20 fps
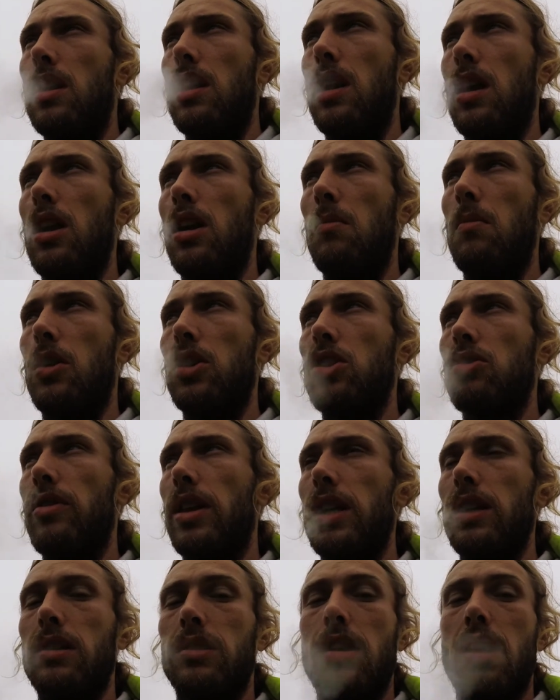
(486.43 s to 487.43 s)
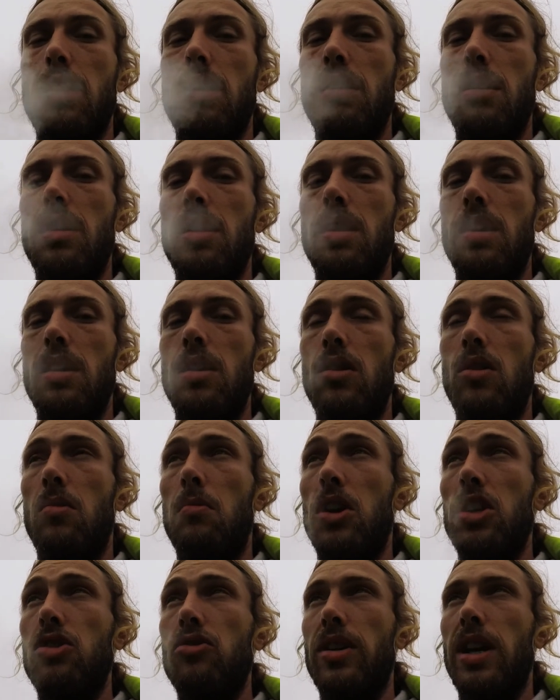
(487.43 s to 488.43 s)
I like my shreddies or
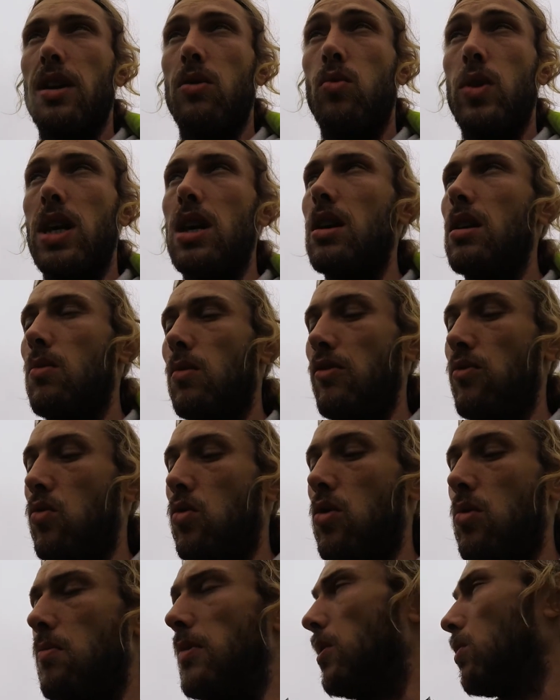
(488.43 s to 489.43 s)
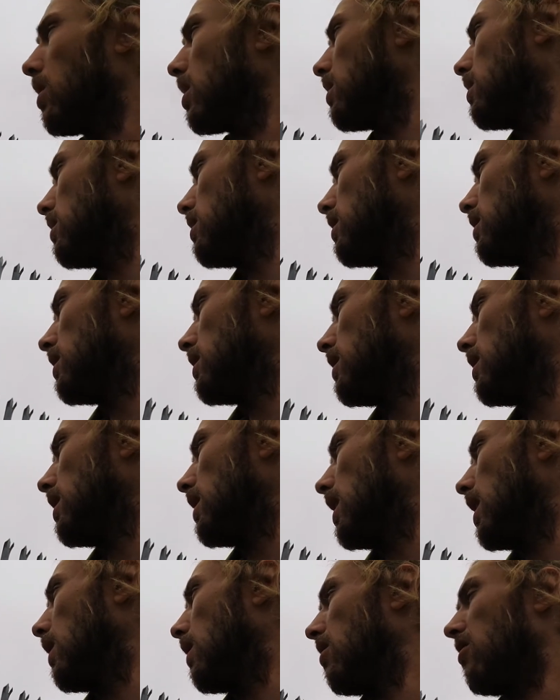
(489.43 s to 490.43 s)
my shredded wheat with warm milk.
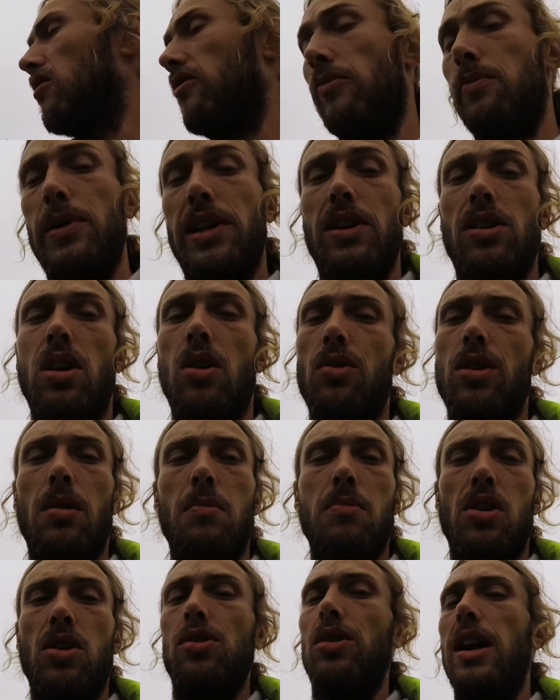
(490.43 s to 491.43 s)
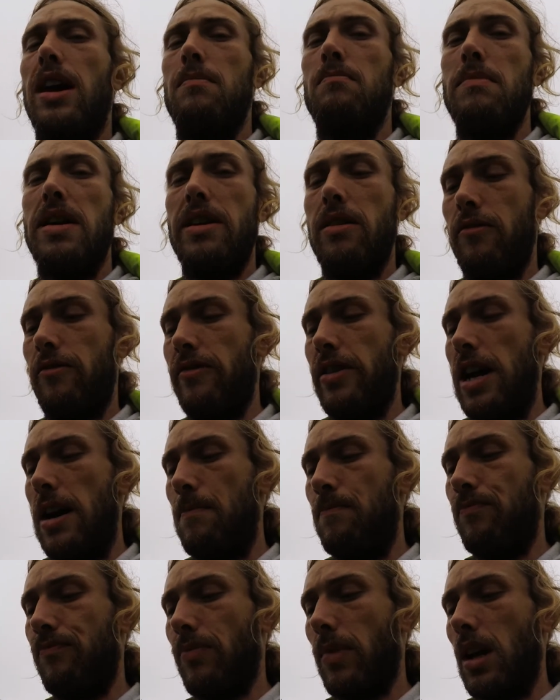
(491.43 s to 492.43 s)
I've been told I'm goddamn mental for that.
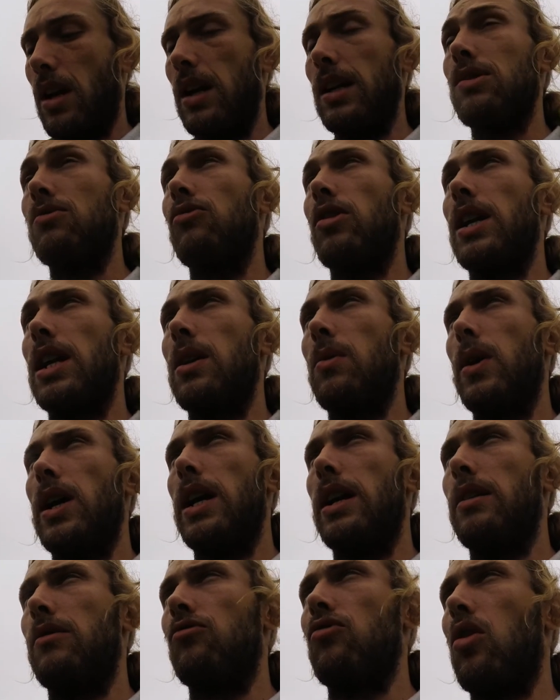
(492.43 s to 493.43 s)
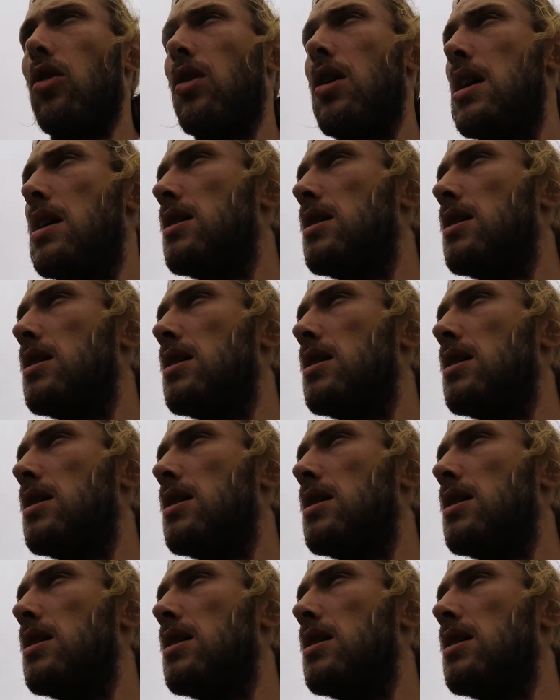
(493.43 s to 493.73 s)
That's really weird and wrong.